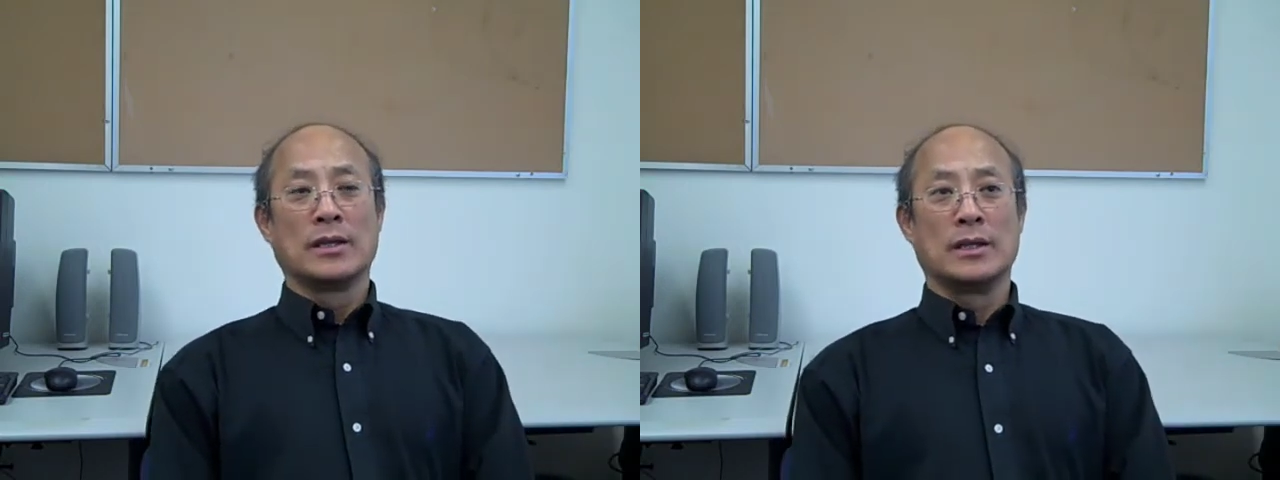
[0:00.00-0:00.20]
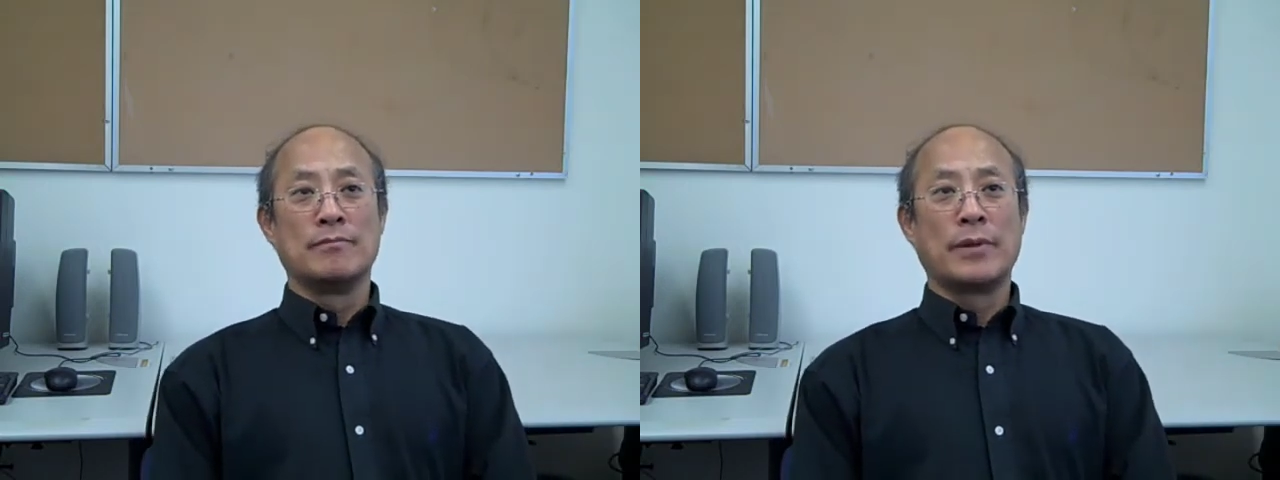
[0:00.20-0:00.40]

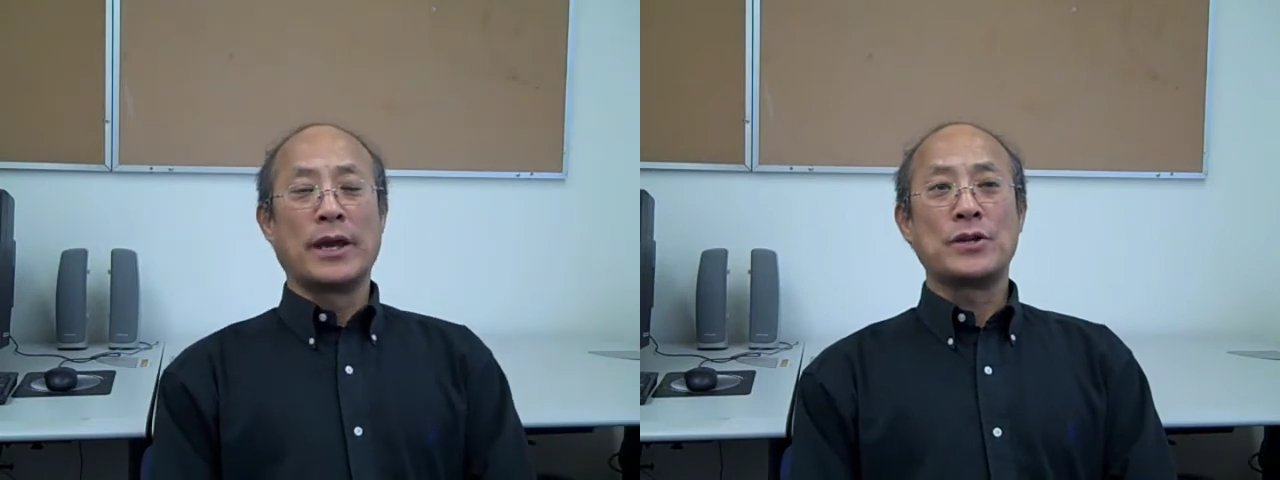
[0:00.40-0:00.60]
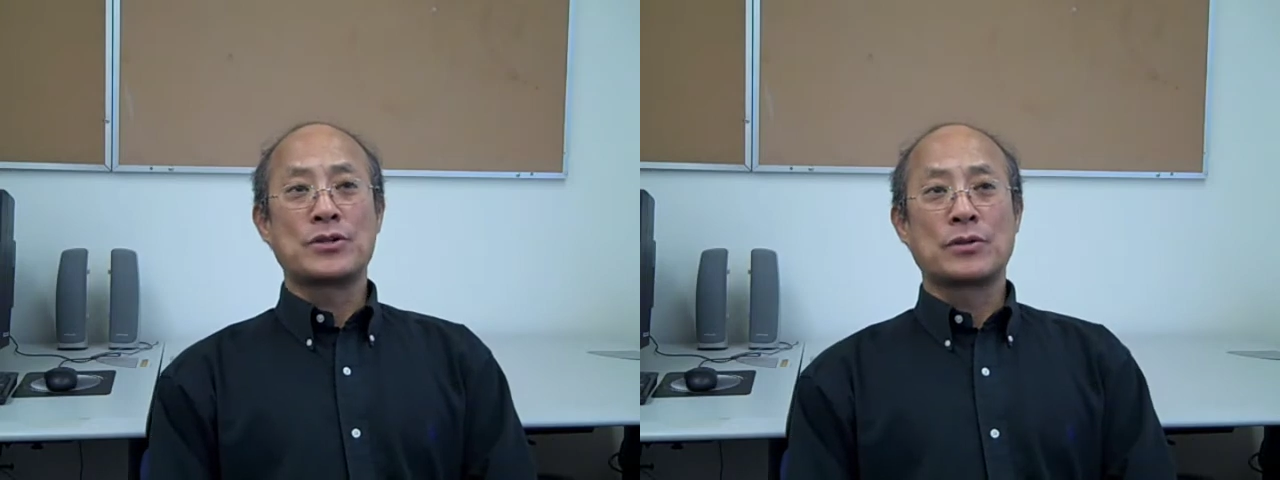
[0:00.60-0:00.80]

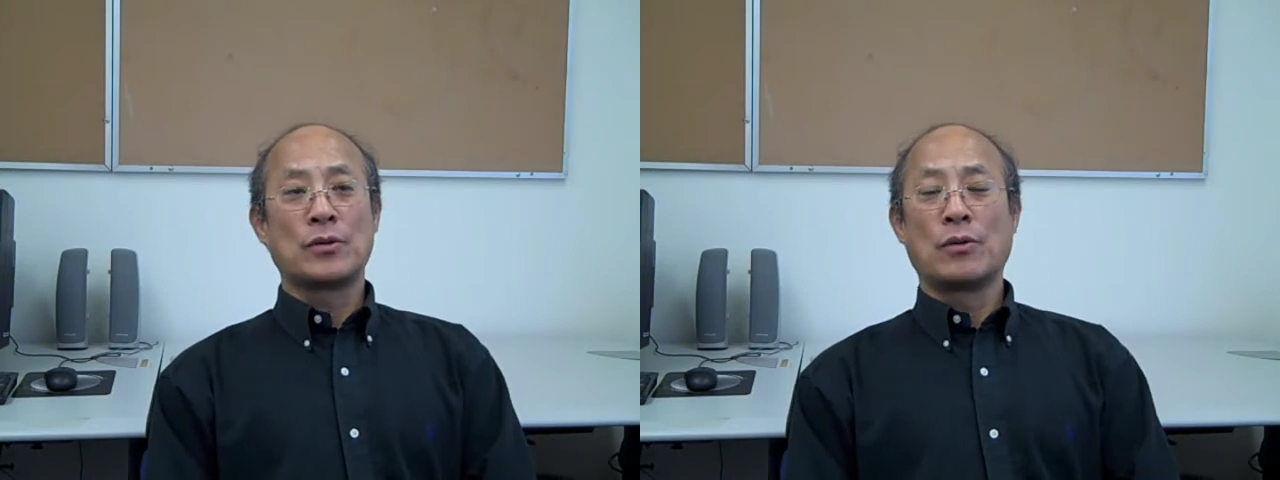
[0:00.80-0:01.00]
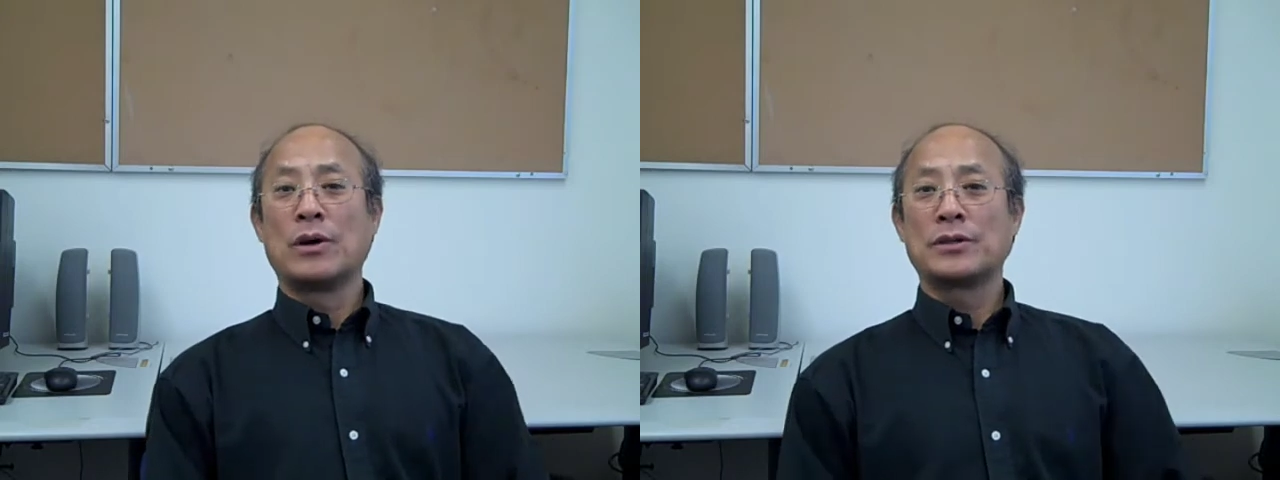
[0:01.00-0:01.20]

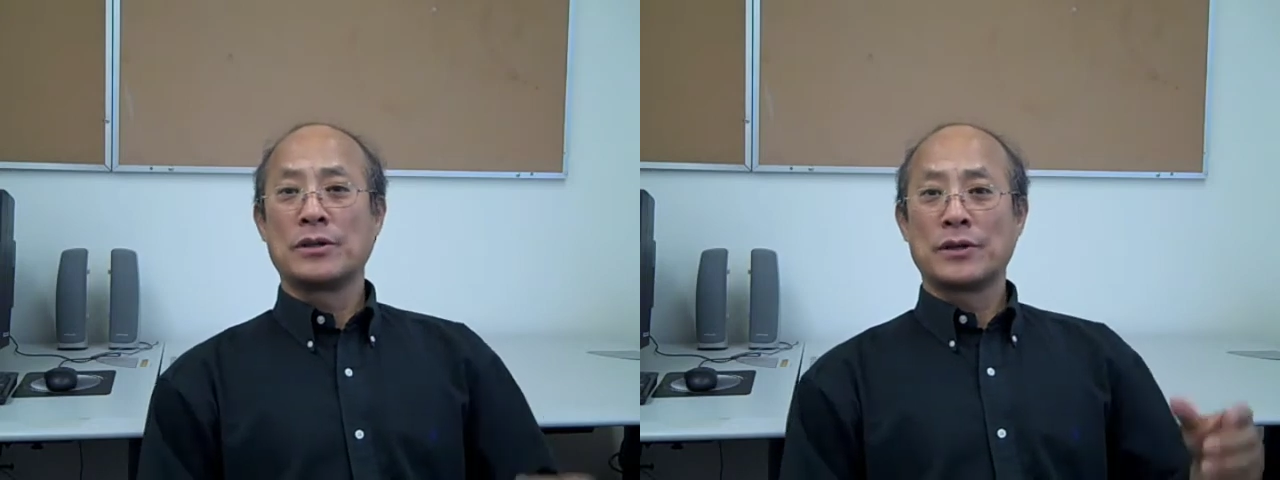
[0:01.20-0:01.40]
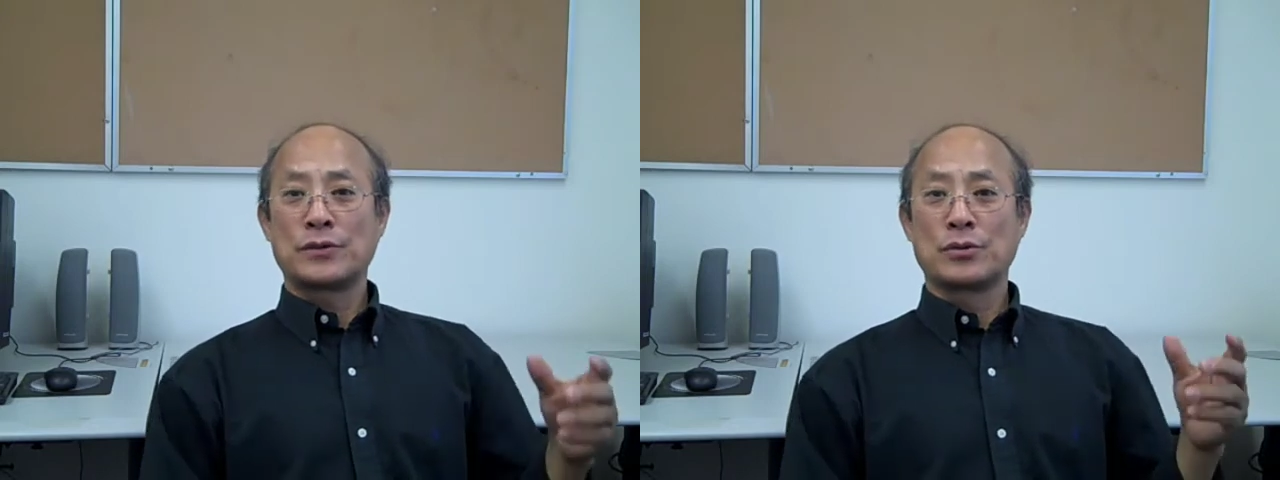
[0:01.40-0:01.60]
invasion or
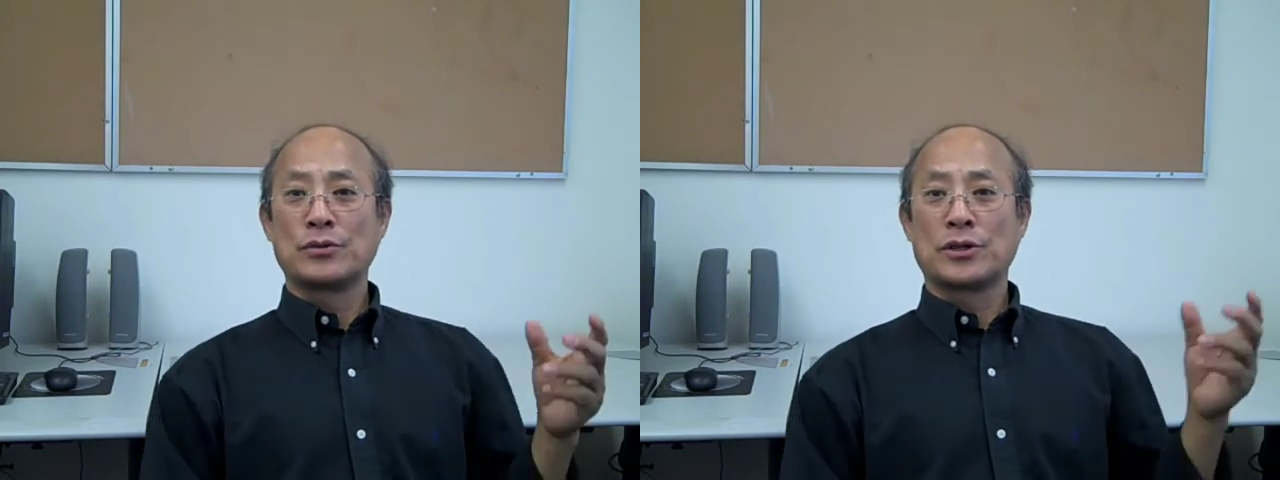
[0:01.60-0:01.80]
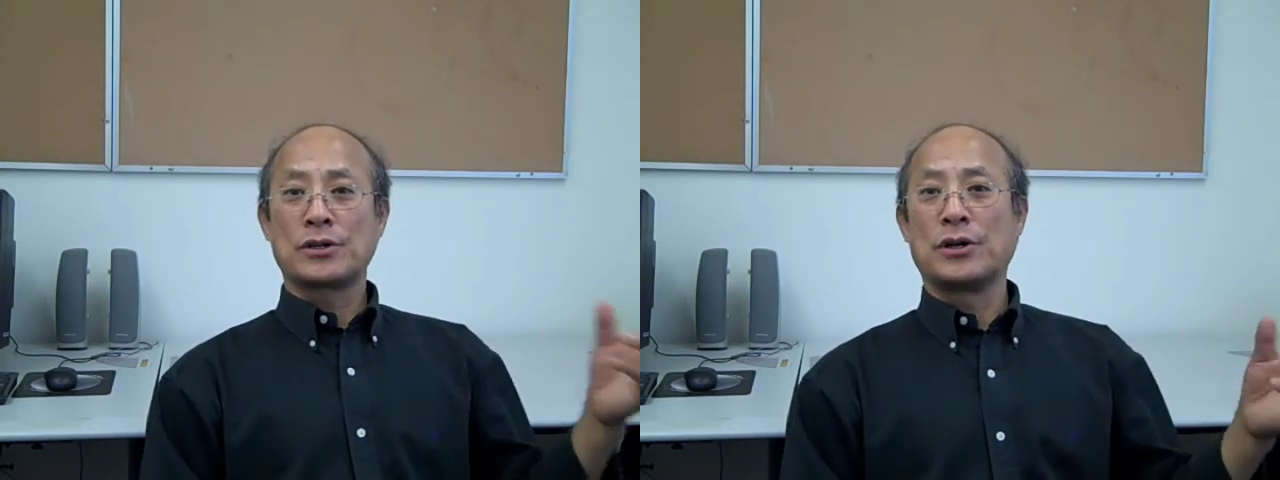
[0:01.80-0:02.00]
the,
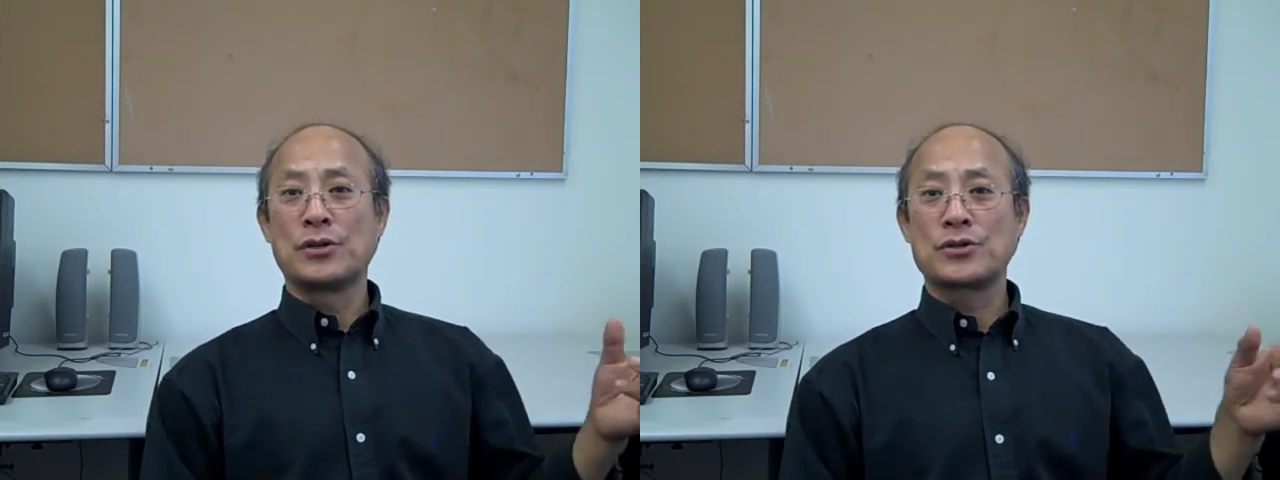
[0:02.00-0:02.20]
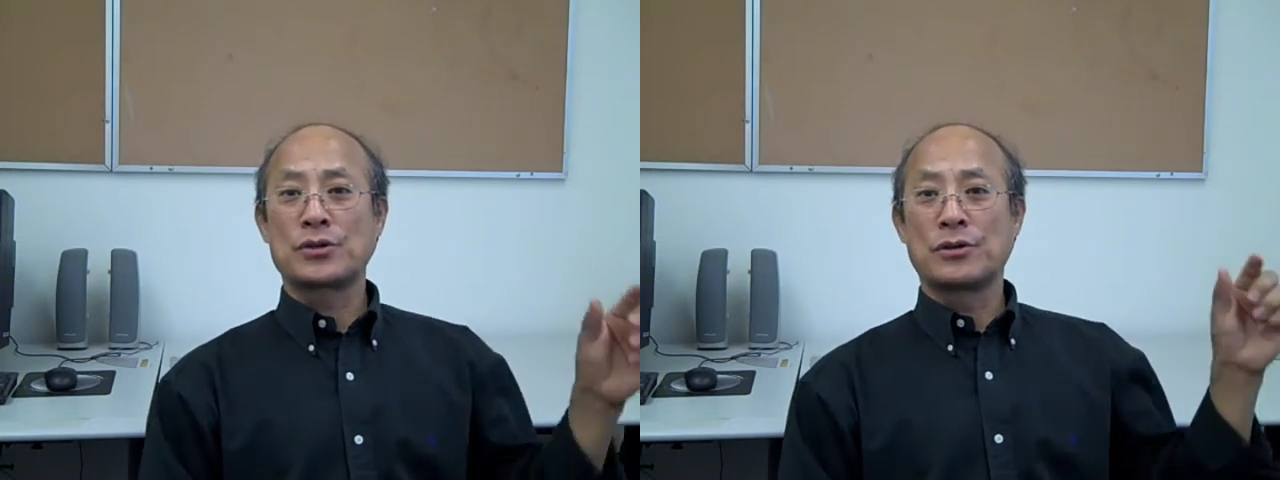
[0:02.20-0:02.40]
through the
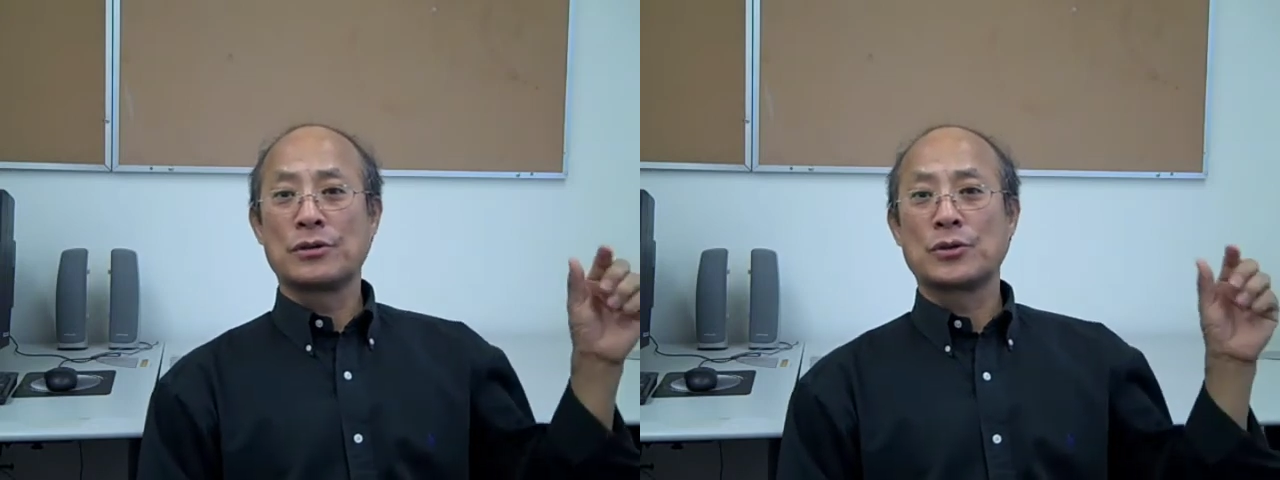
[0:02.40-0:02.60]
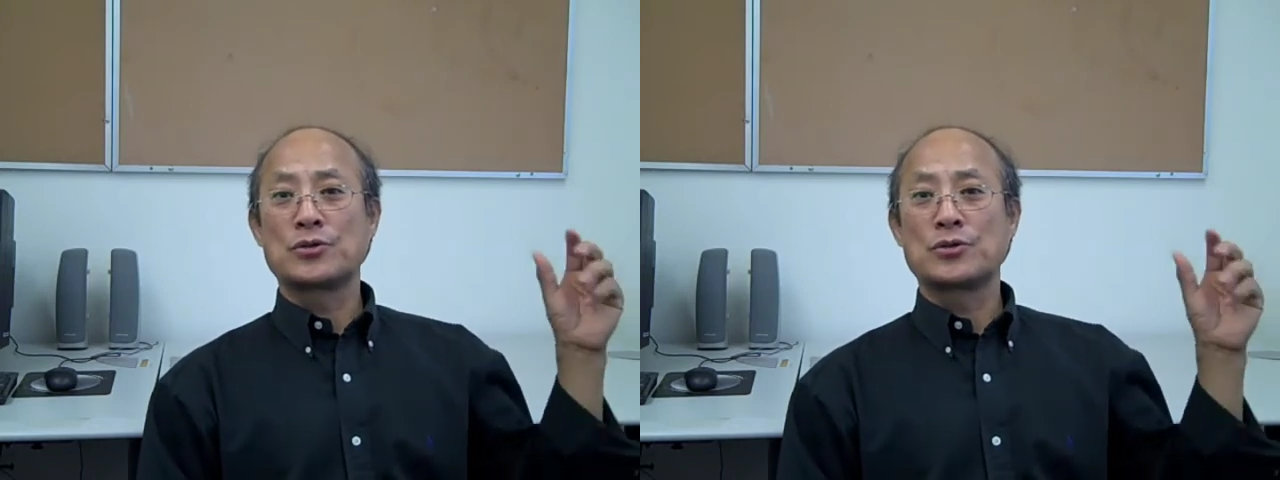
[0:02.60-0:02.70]
culture,